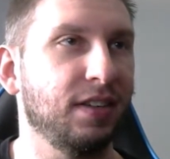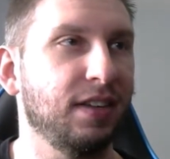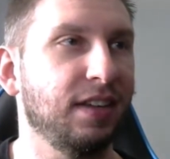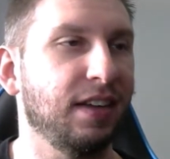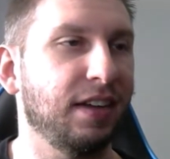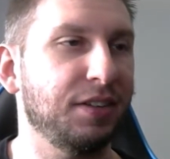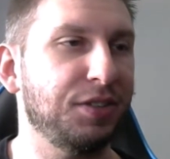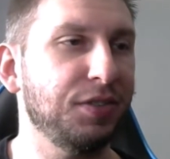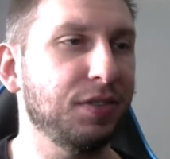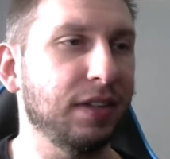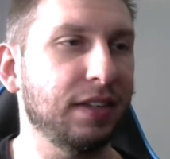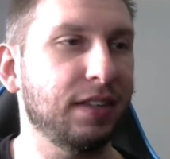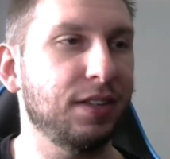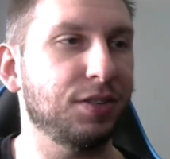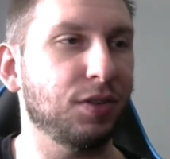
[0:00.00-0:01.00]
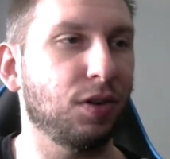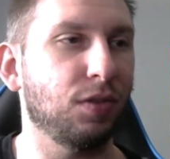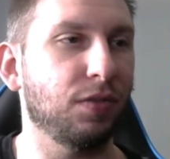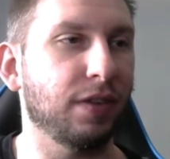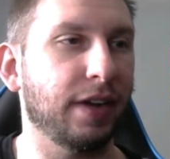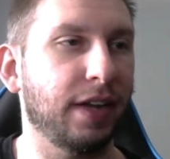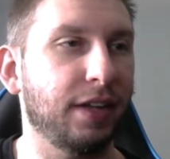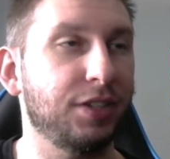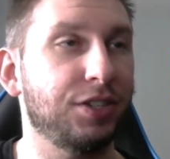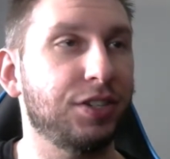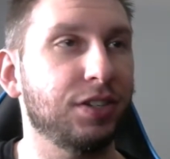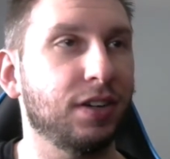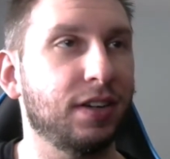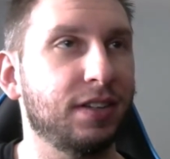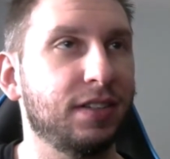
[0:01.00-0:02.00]
I do like these overhead
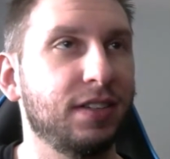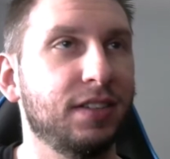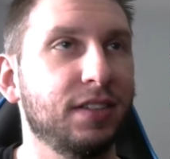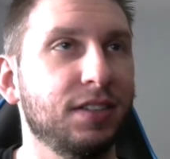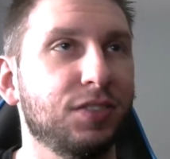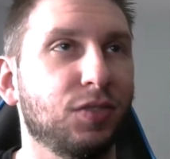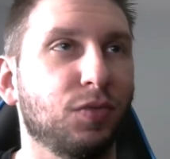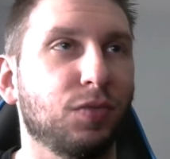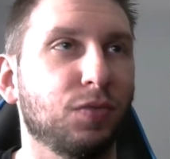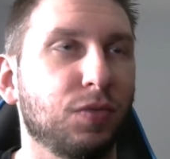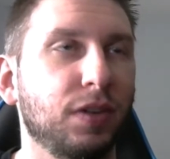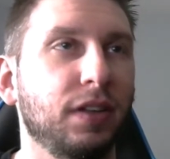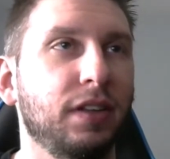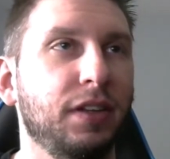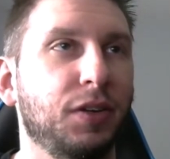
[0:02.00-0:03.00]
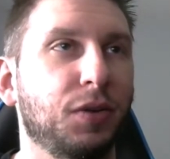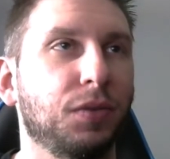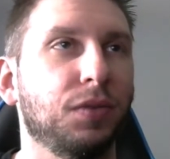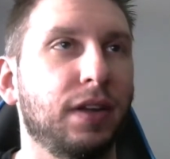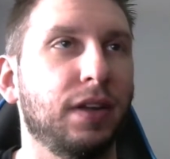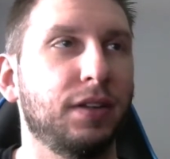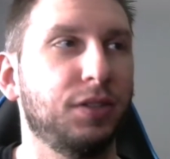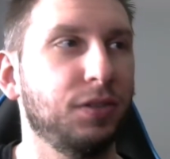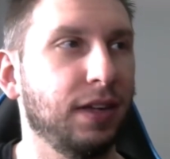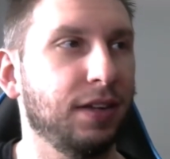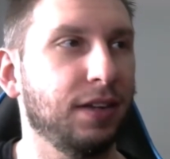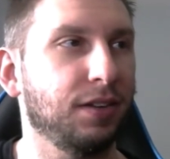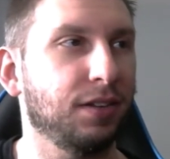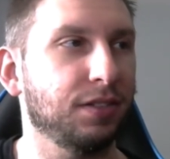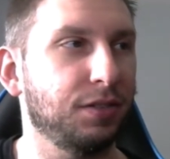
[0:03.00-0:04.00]
shots. These things are really cool. I do like
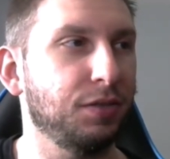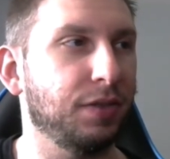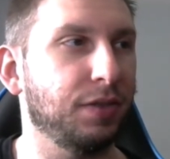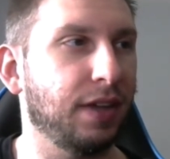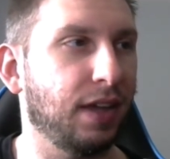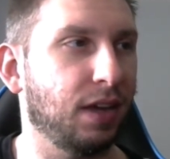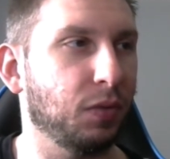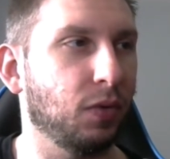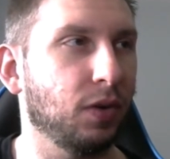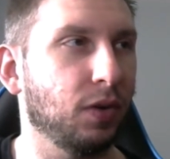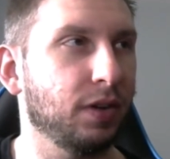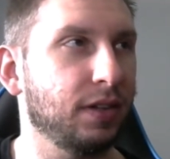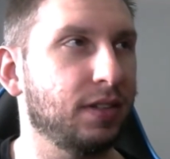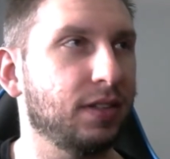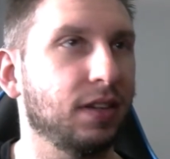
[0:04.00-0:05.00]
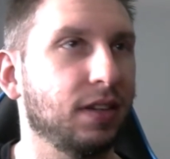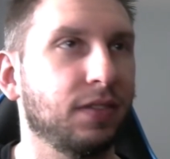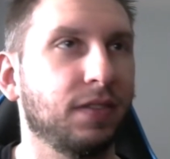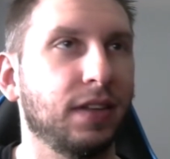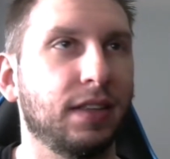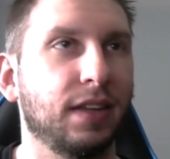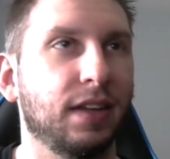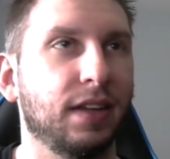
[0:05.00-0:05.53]
all the new camera work and stuff like that.